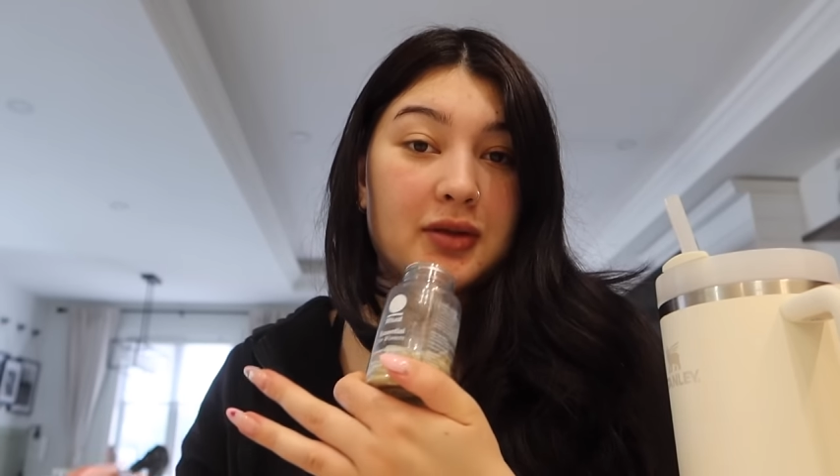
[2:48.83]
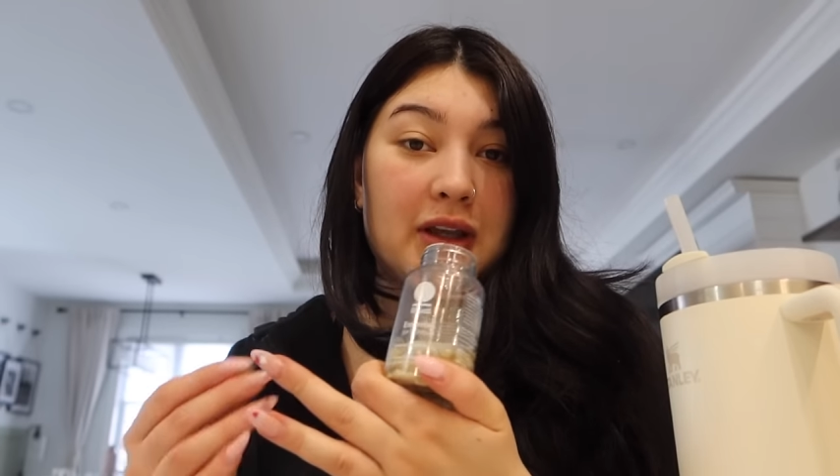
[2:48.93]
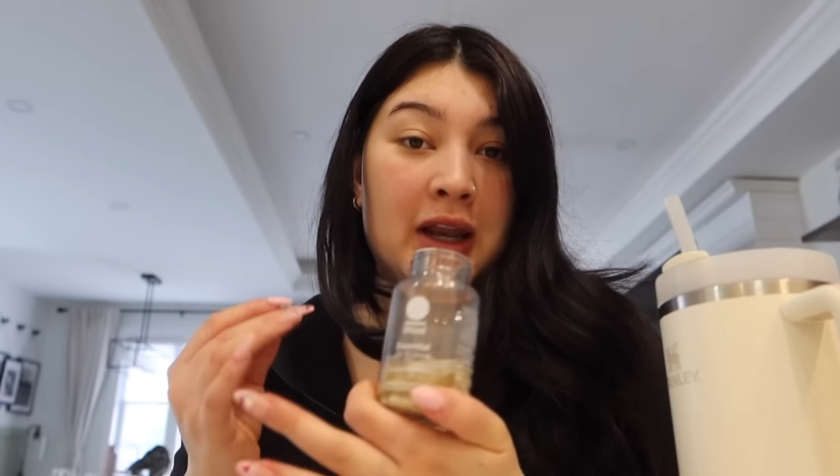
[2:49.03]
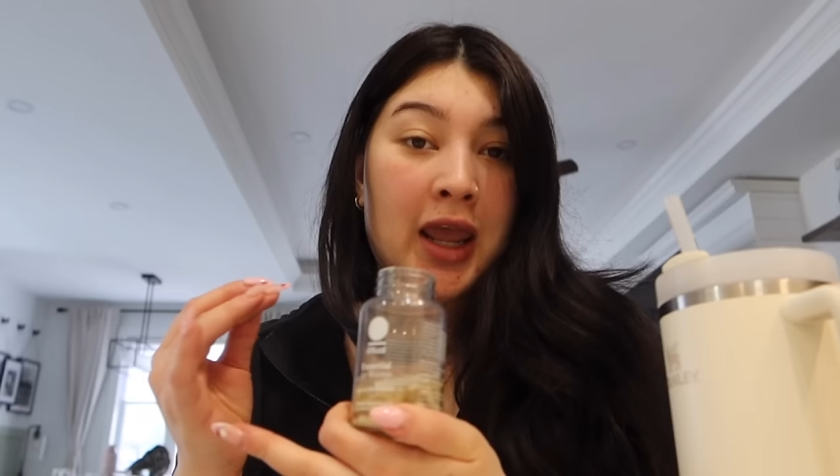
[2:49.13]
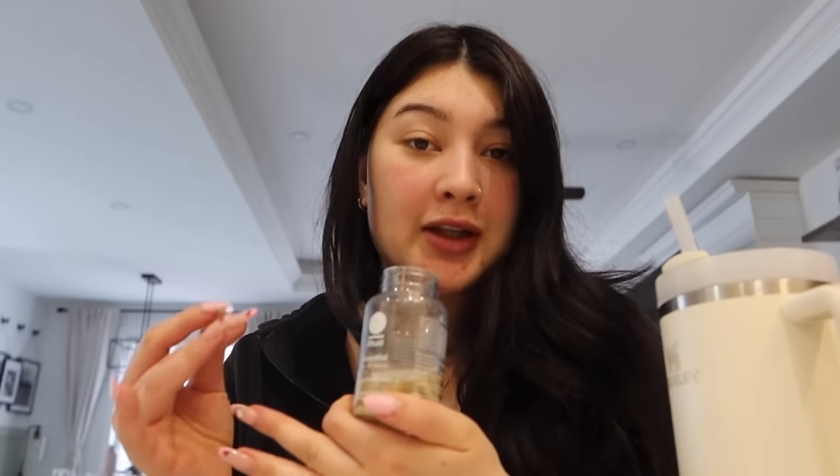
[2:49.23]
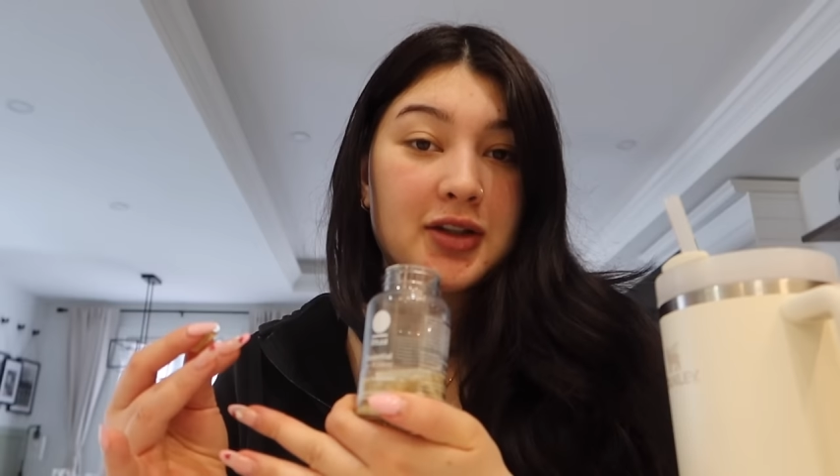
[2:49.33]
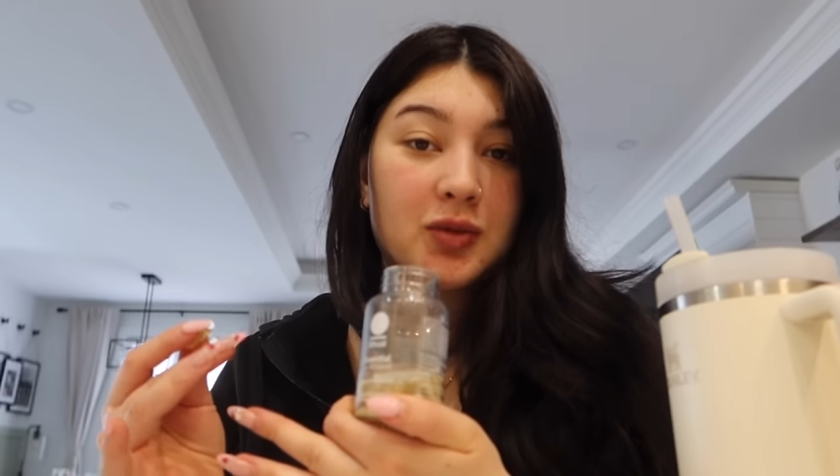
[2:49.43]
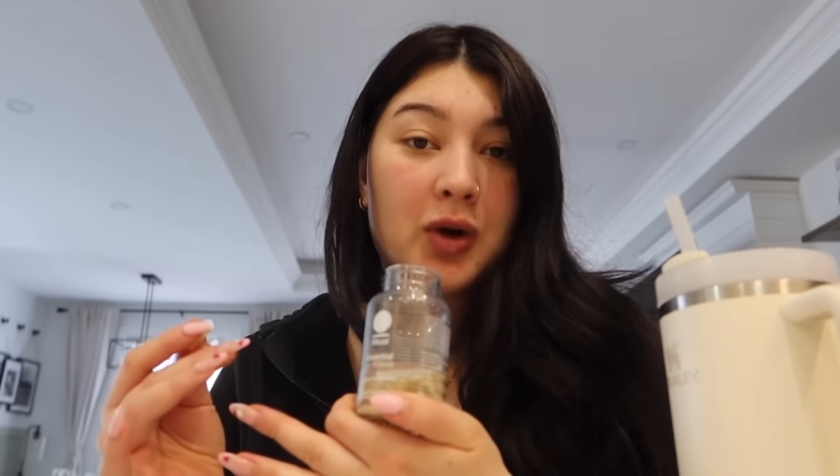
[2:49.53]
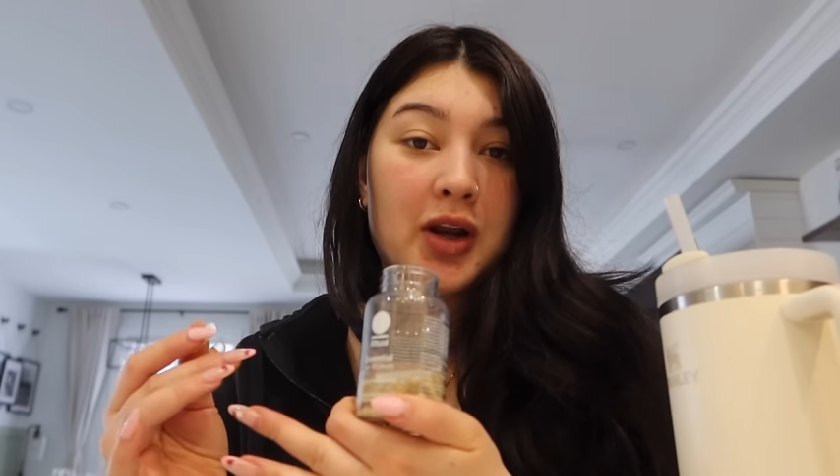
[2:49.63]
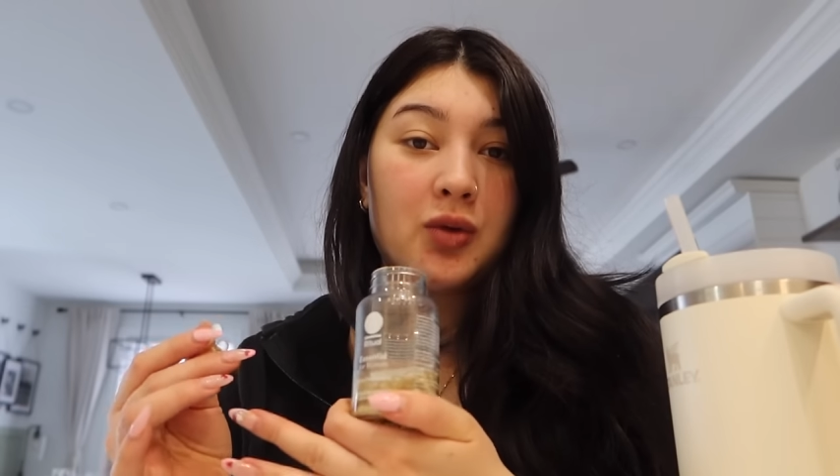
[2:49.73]
enhanced
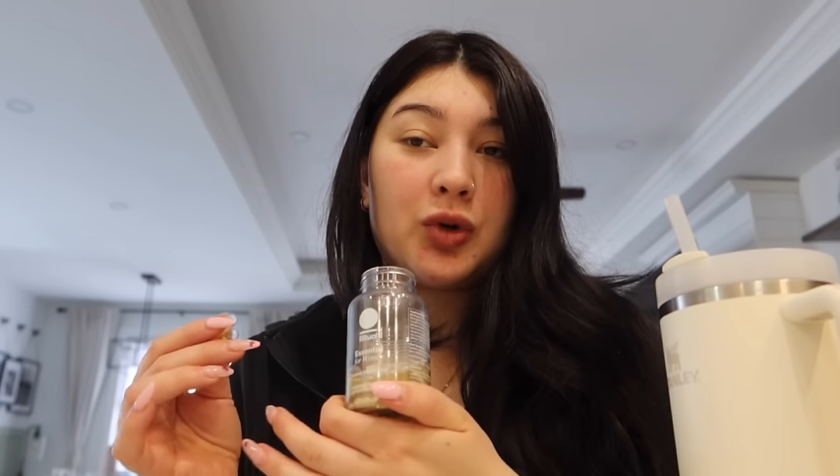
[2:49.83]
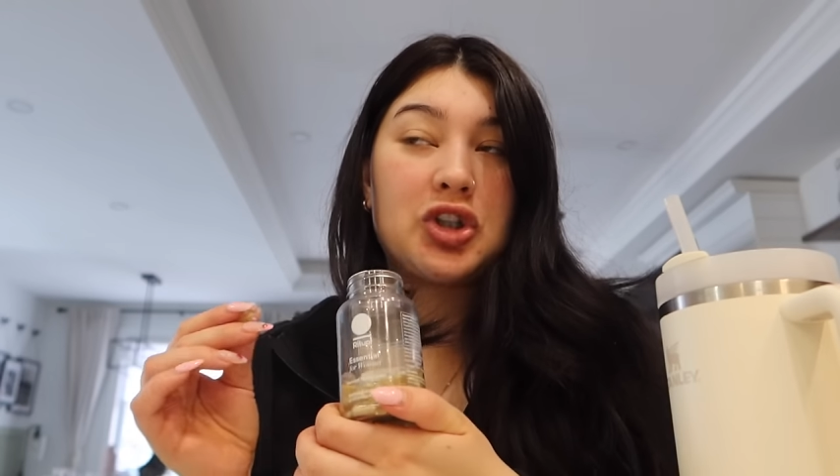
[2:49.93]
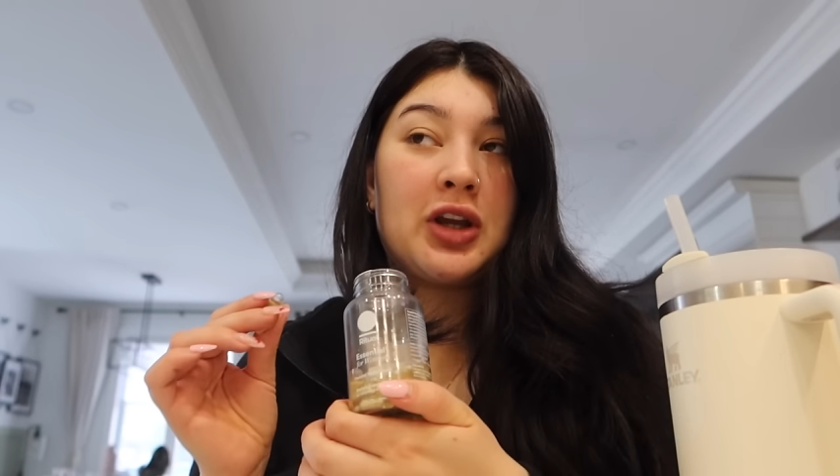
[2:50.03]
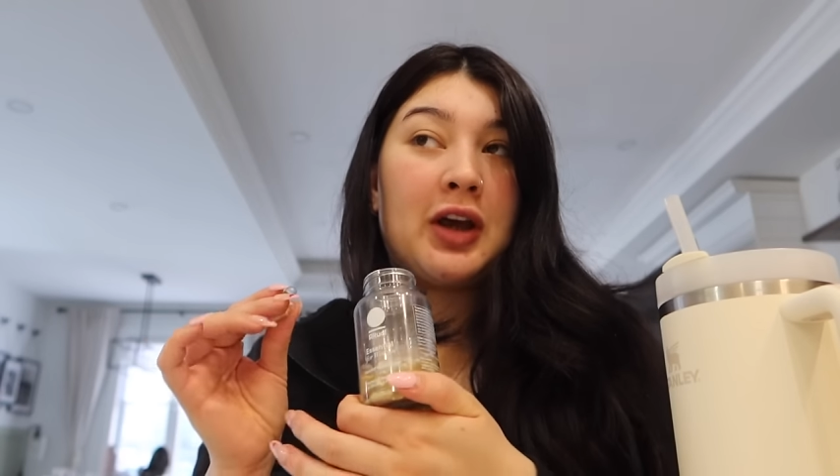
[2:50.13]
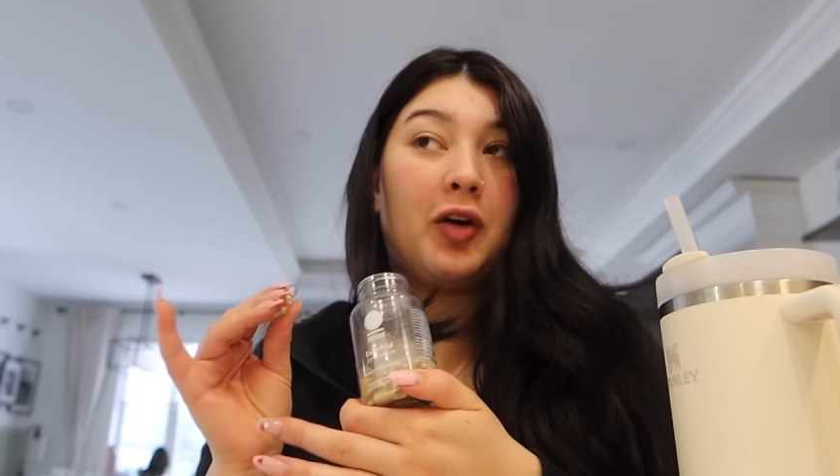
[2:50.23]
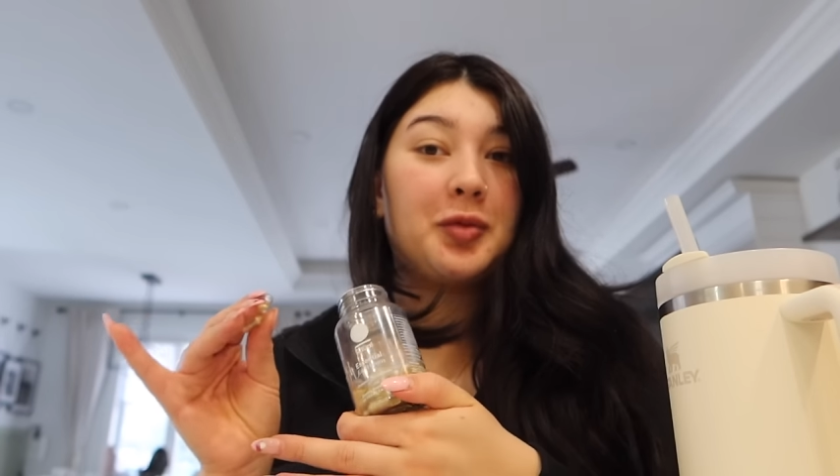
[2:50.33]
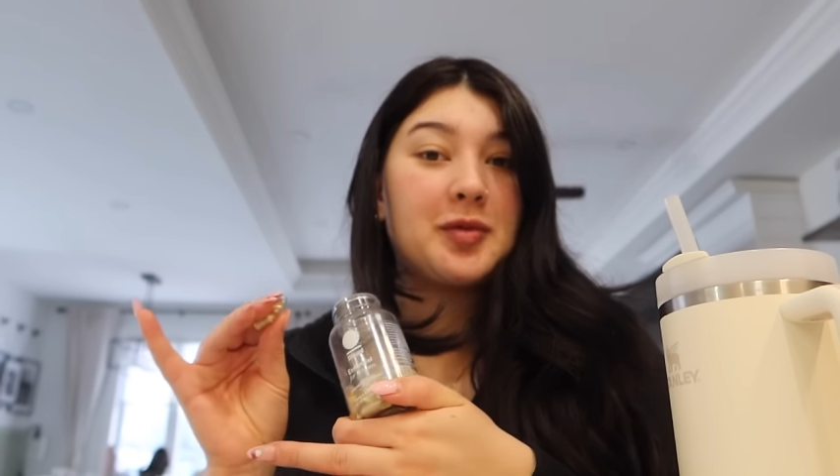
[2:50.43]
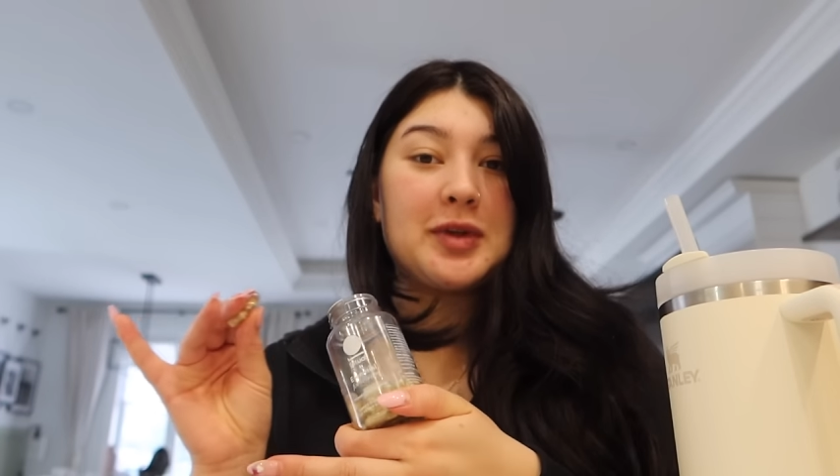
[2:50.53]
one, which helps